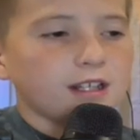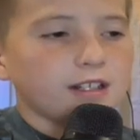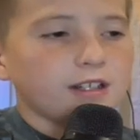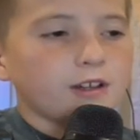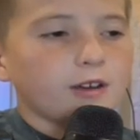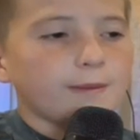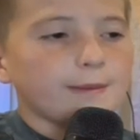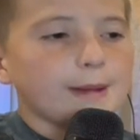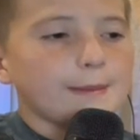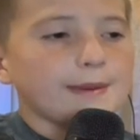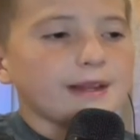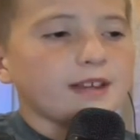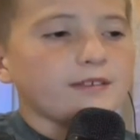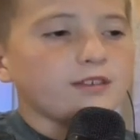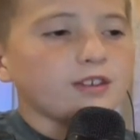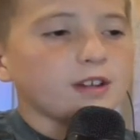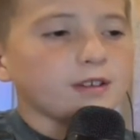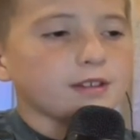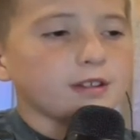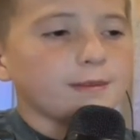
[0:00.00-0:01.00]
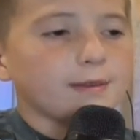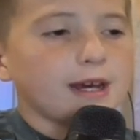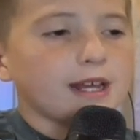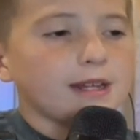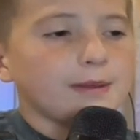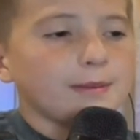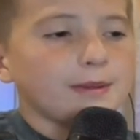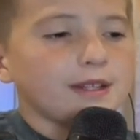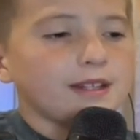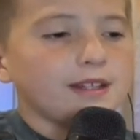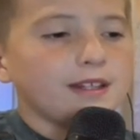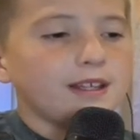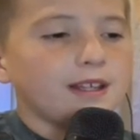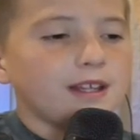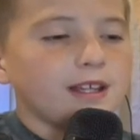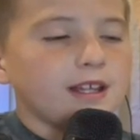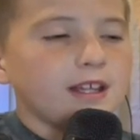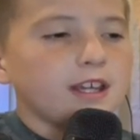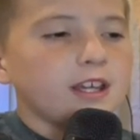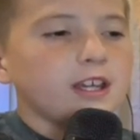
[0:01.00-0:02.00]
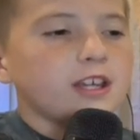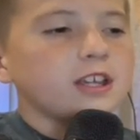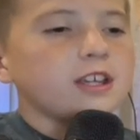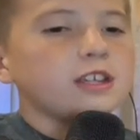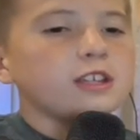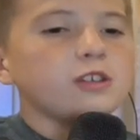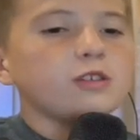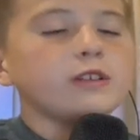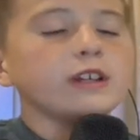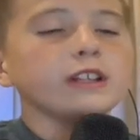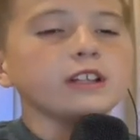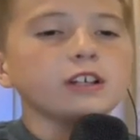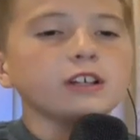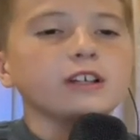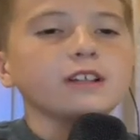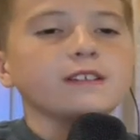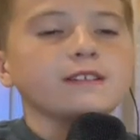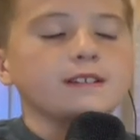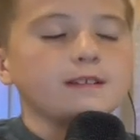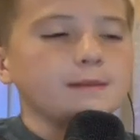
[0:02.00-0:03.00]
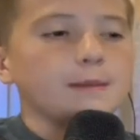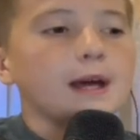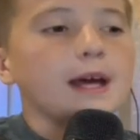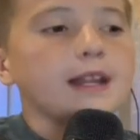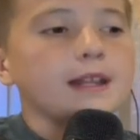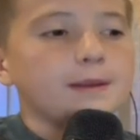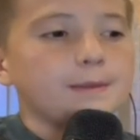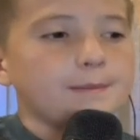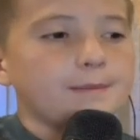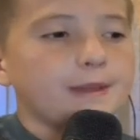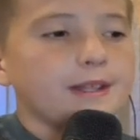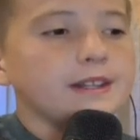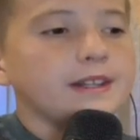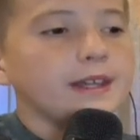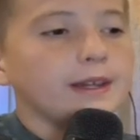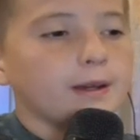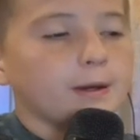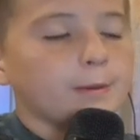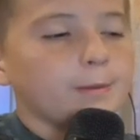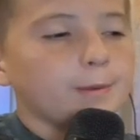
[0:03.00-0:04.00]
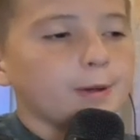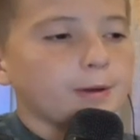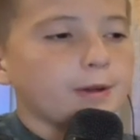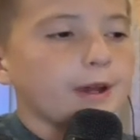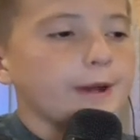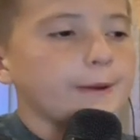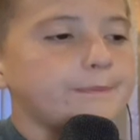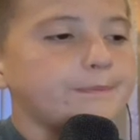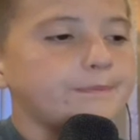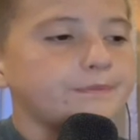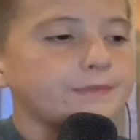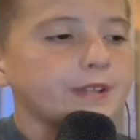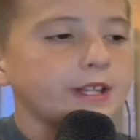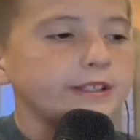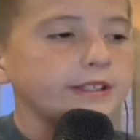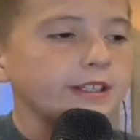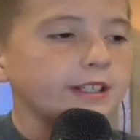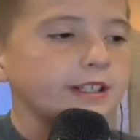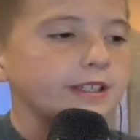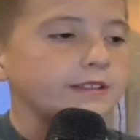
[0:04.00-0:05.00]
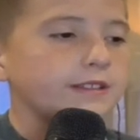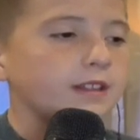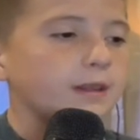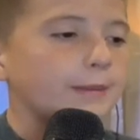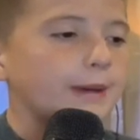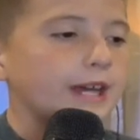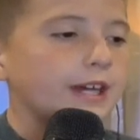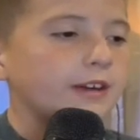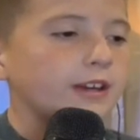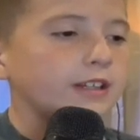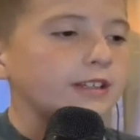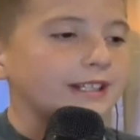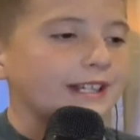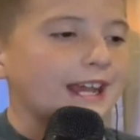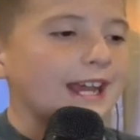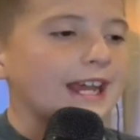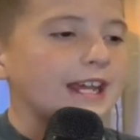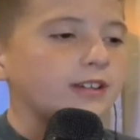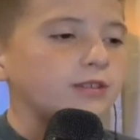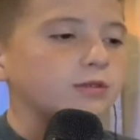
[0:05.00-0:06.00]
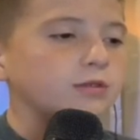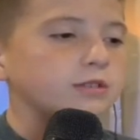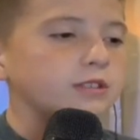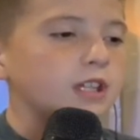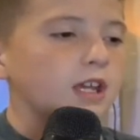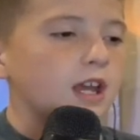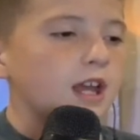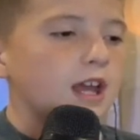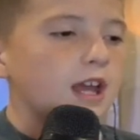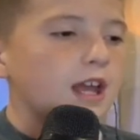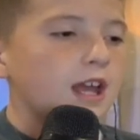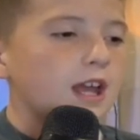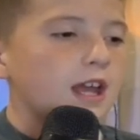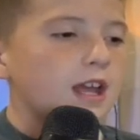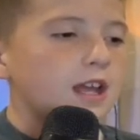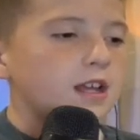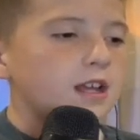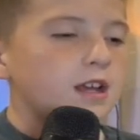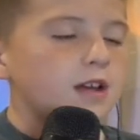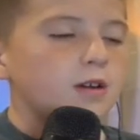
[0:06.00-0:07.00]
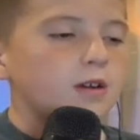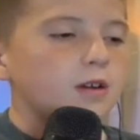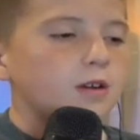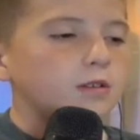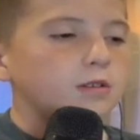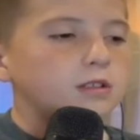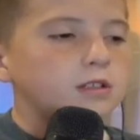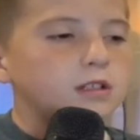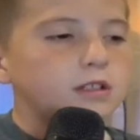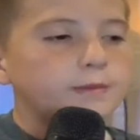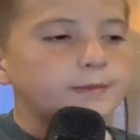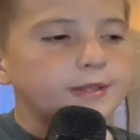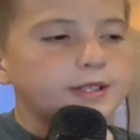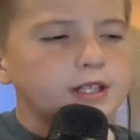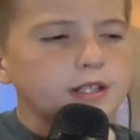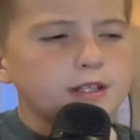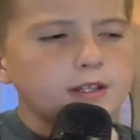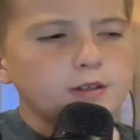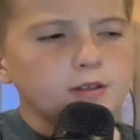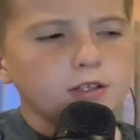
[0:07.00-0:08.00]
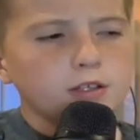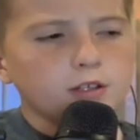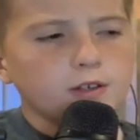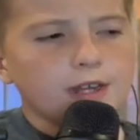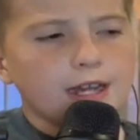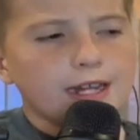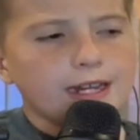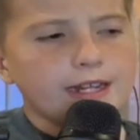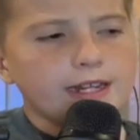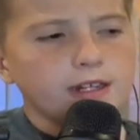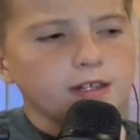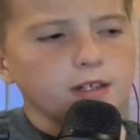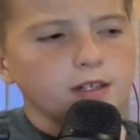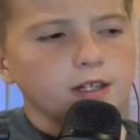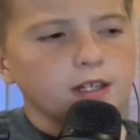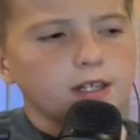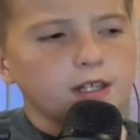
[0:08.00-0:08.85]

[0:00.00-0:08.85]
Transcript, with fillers: No, I'm not making fun of somebody, but you can look at somebody and tell. Okay, look at this in the background. The candles. Look, you look right here.